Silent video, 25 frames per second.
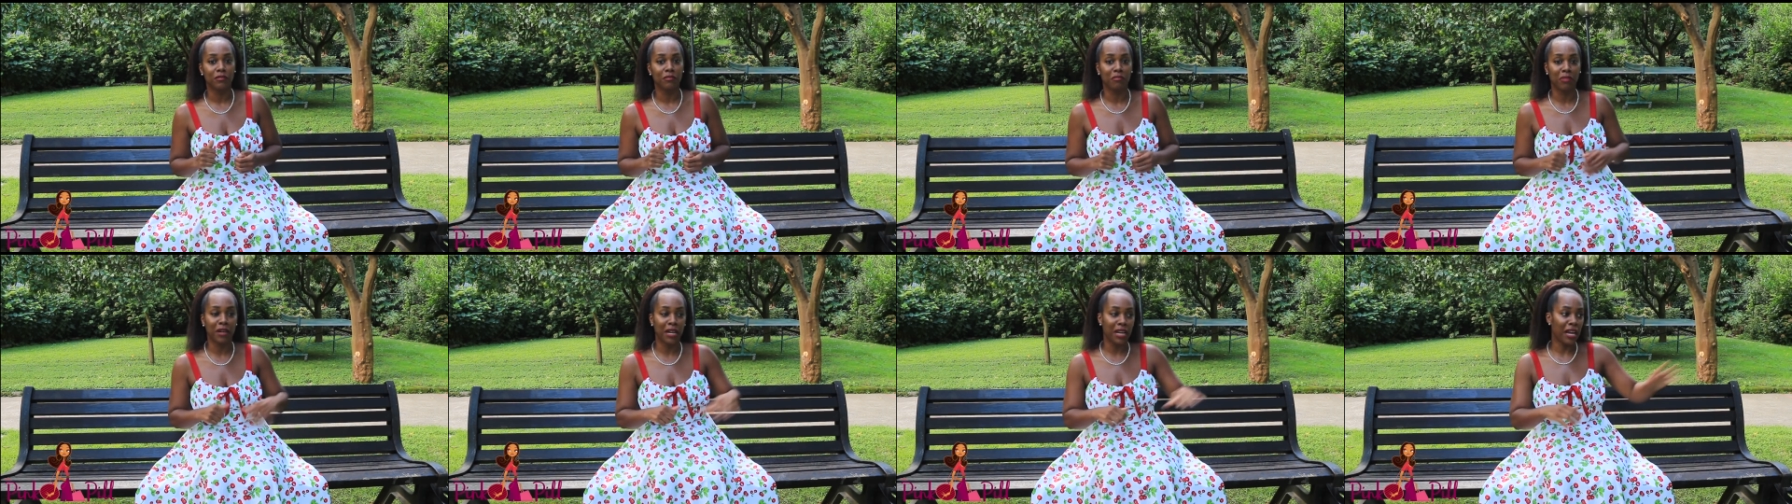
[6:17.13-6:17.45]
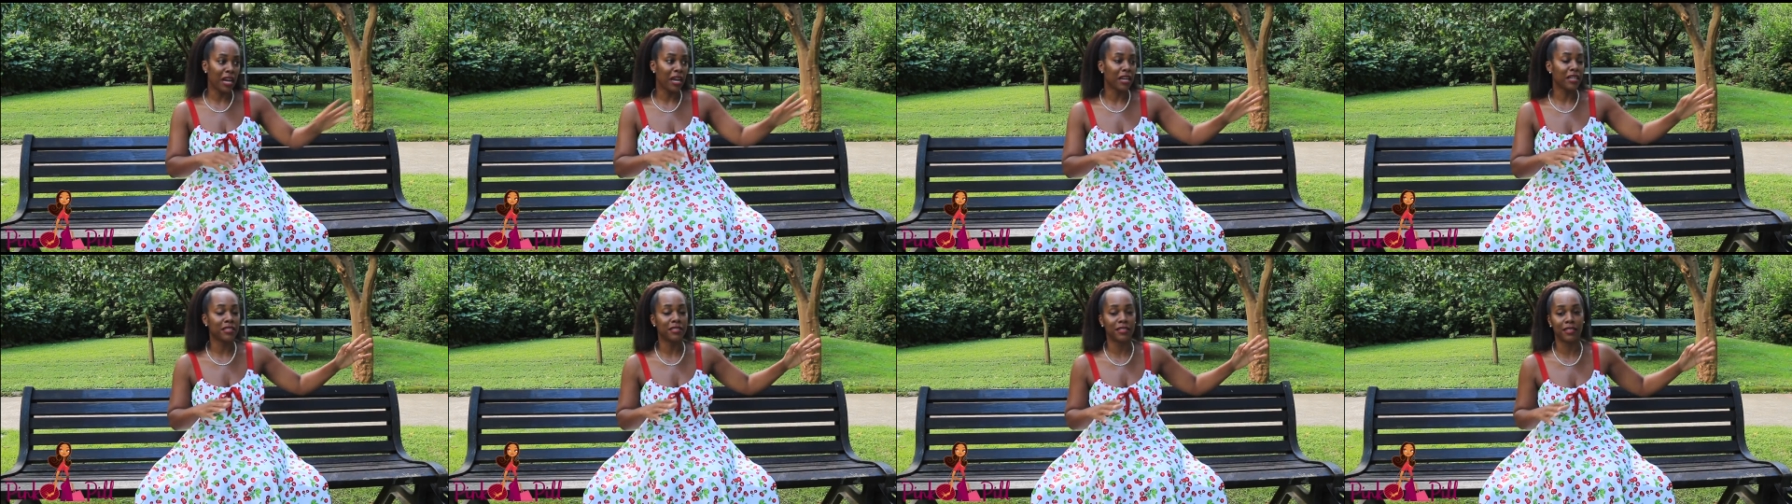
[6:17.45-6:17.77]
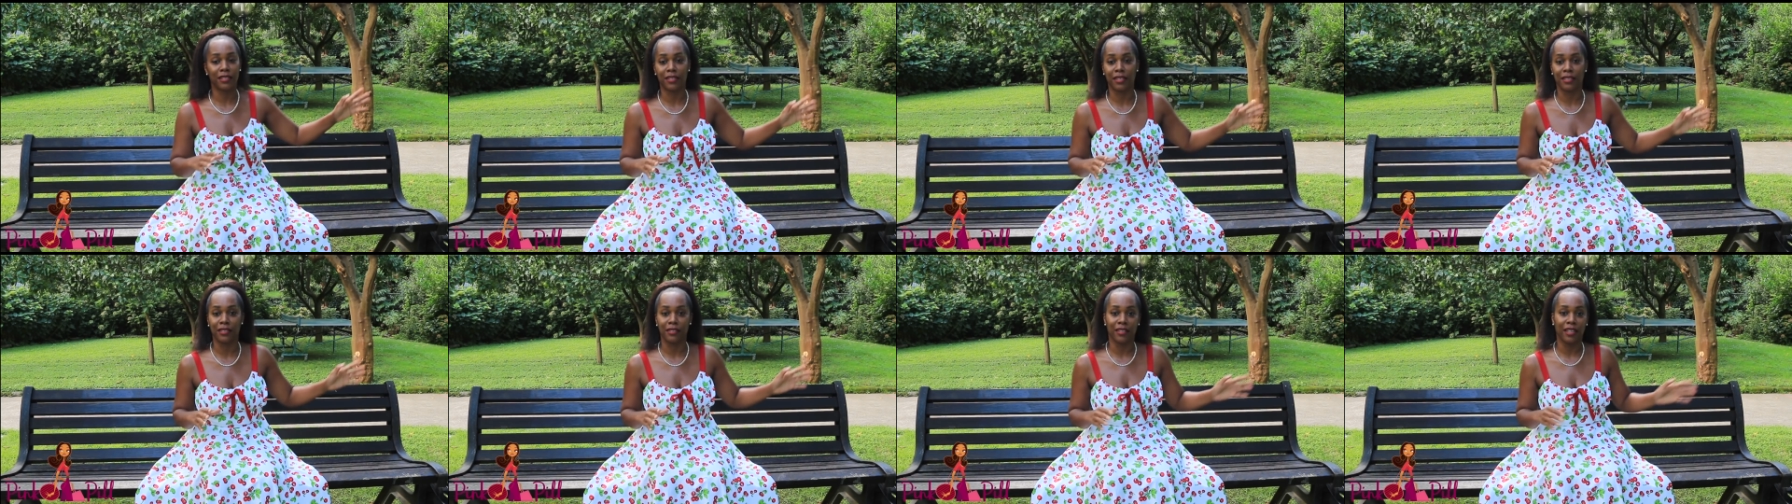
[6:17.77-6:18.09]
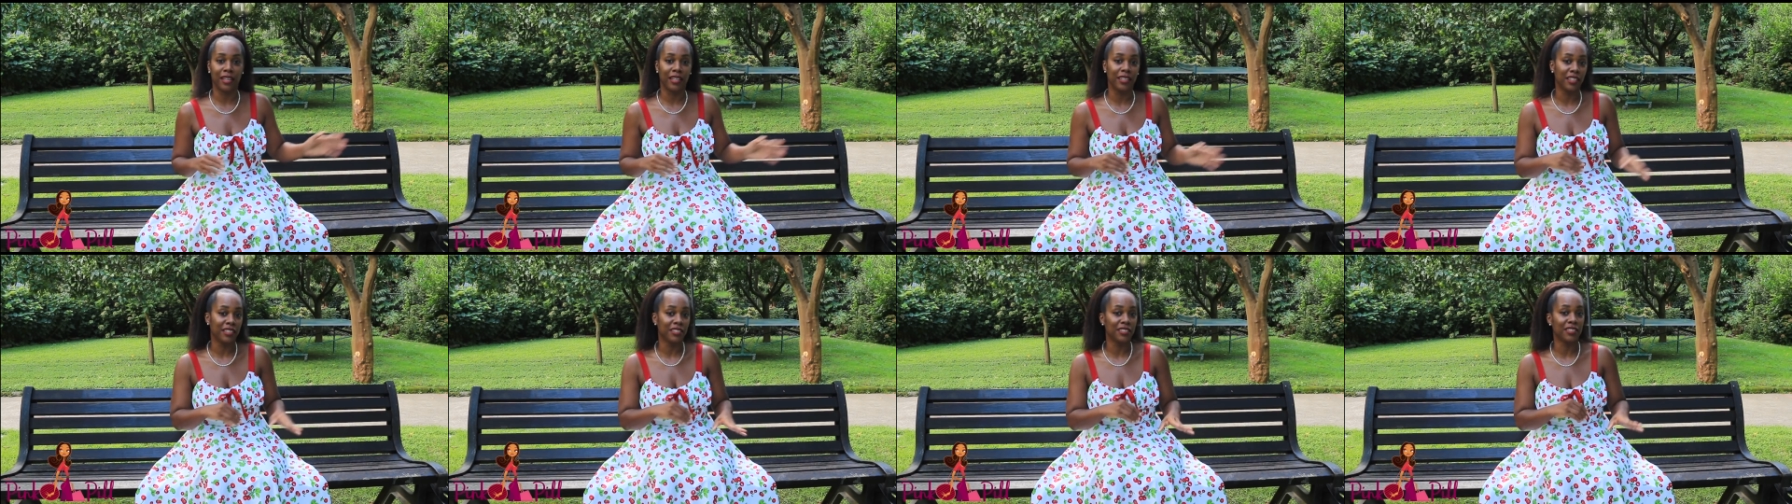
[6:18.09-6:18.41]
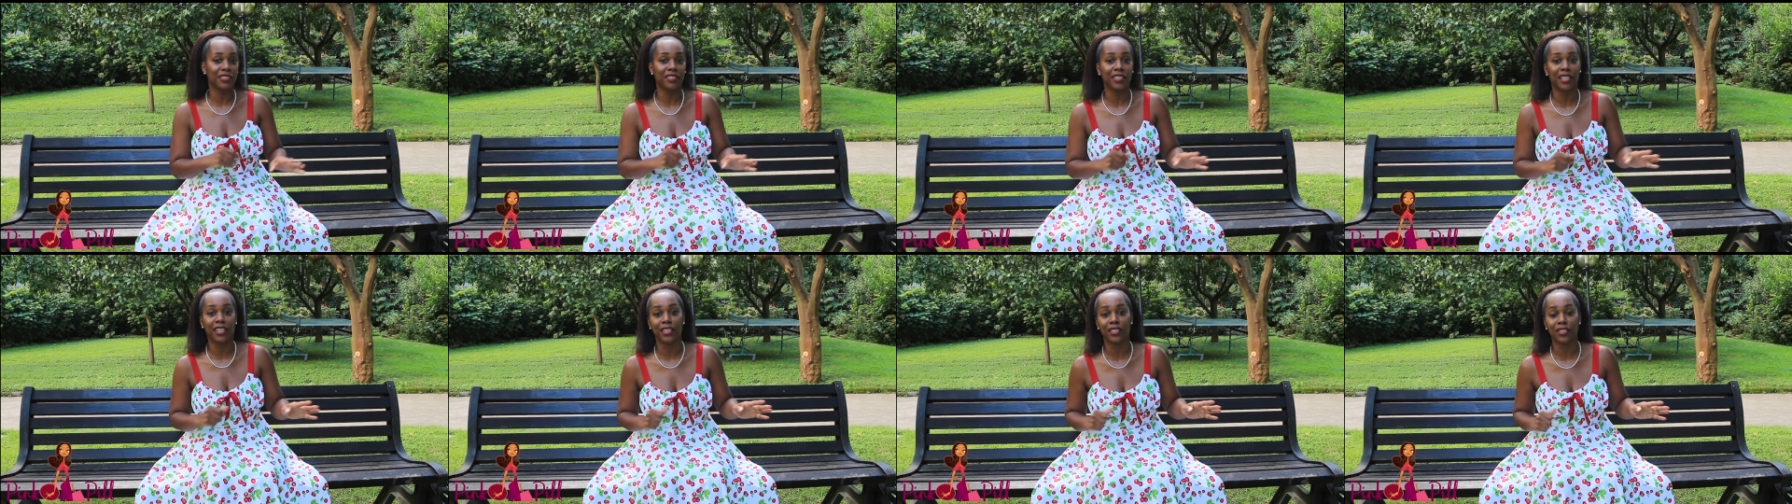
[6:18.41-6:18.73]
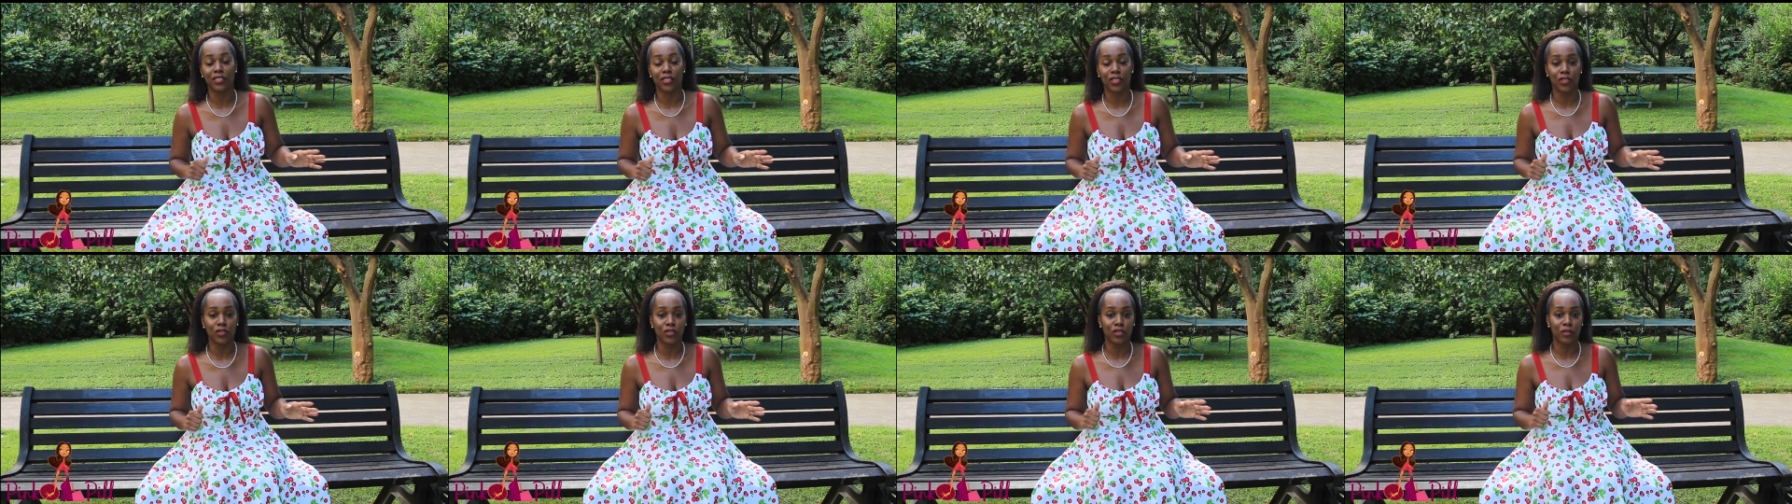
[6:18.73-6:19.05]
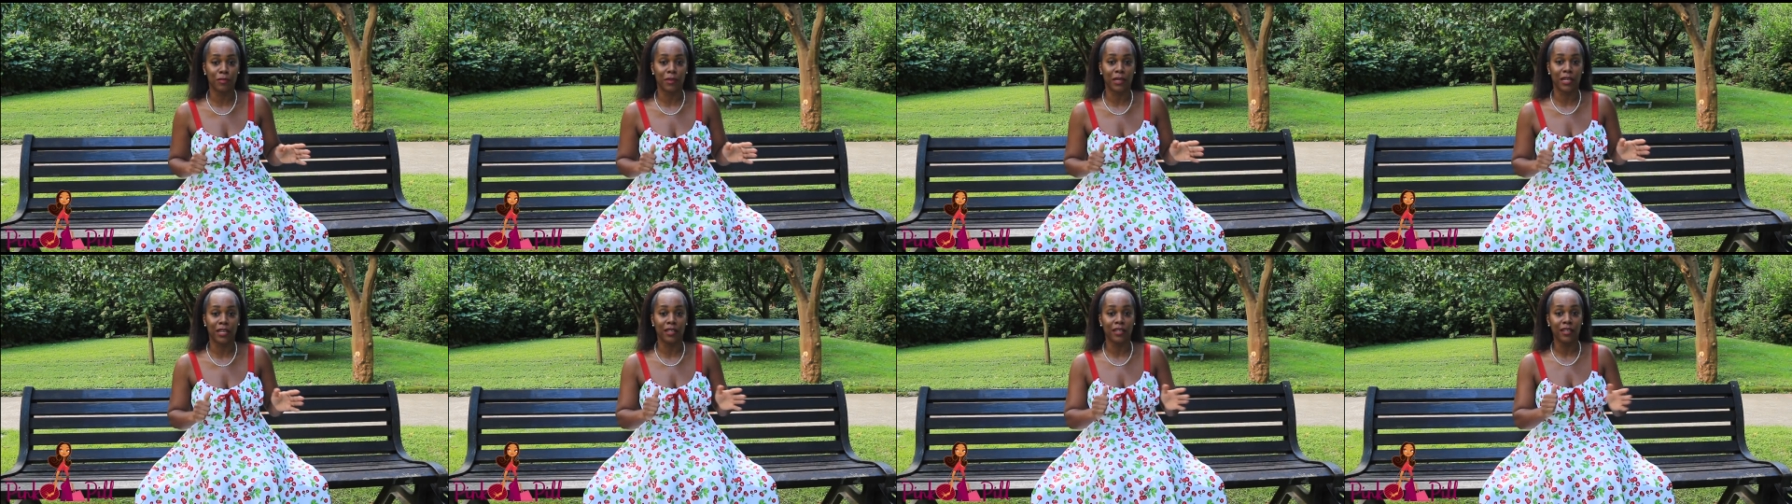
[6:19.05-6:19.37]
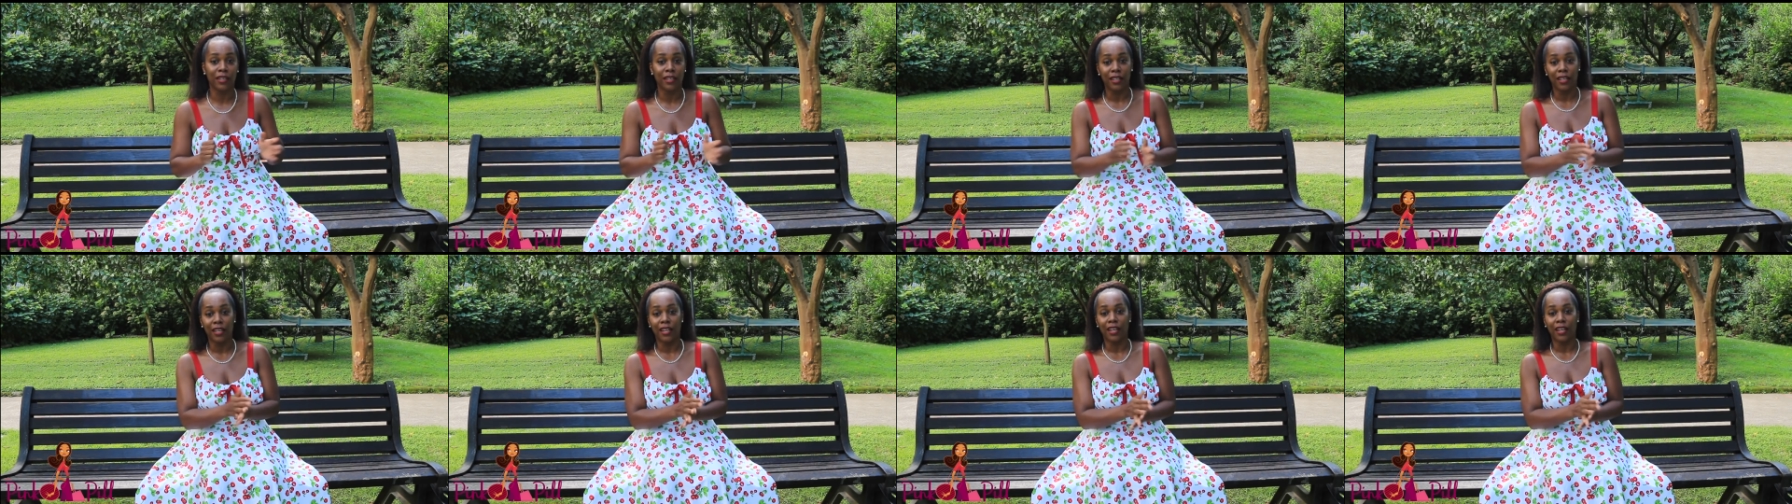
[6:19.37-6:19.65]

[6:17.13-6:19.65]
by accident and doesn't say excuse me,